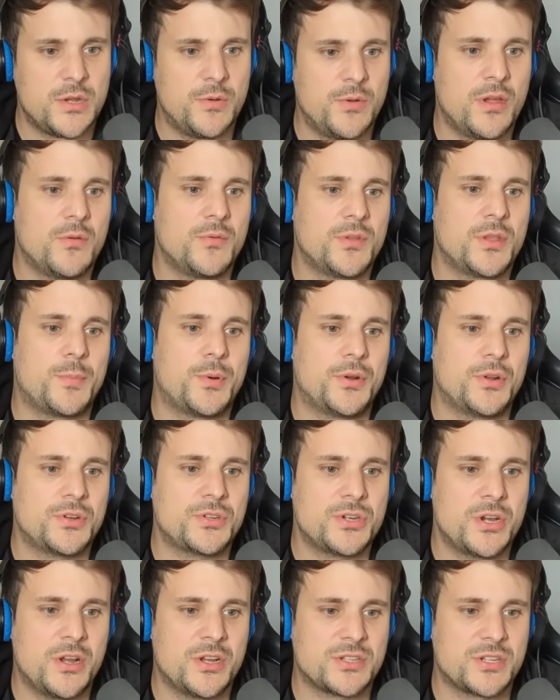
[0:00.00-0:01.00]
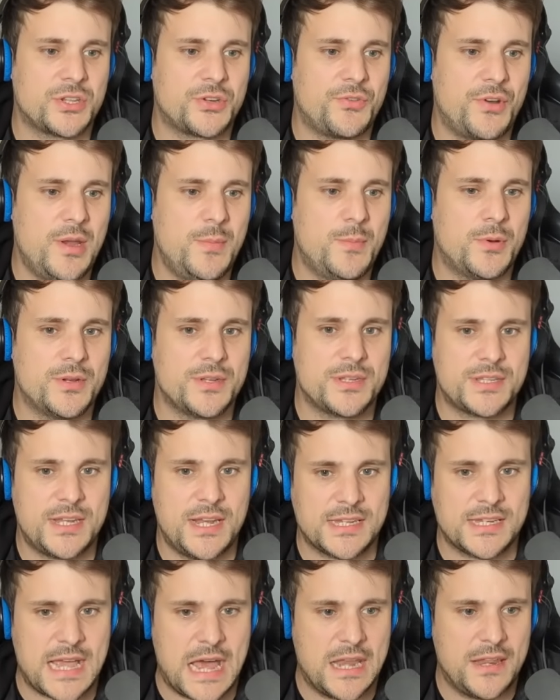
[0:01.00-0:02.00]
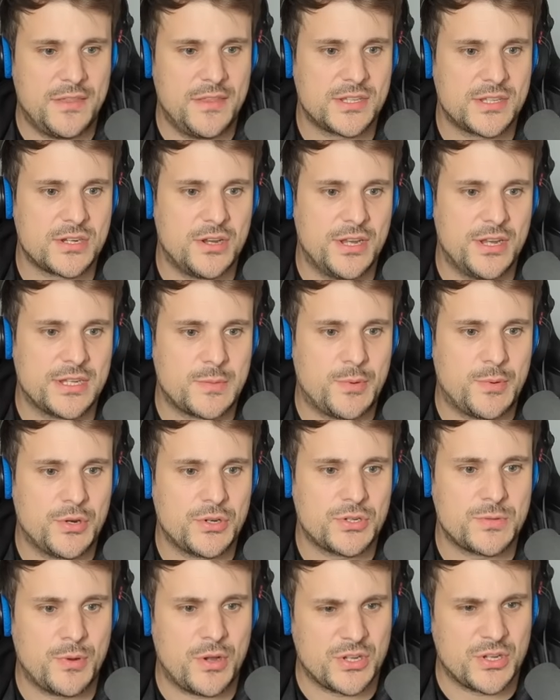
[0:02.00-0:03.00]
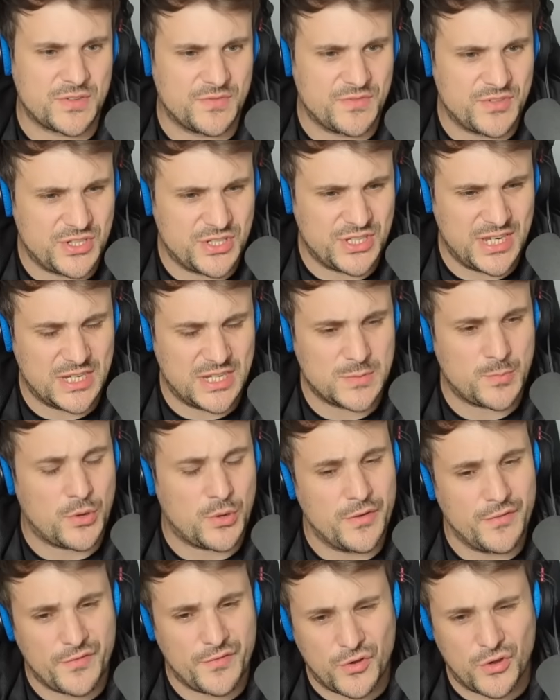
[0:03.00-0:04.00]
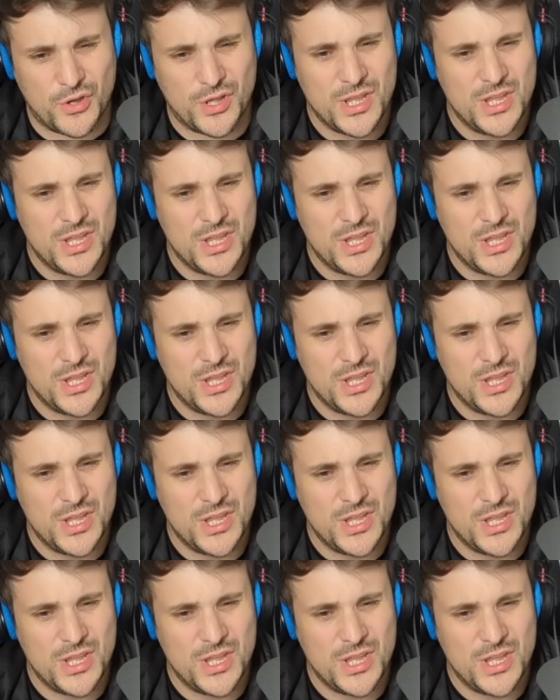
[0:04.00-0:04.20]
So we're going with a production cost of 3.6. Adding this on, it's a production cost of 6.4. So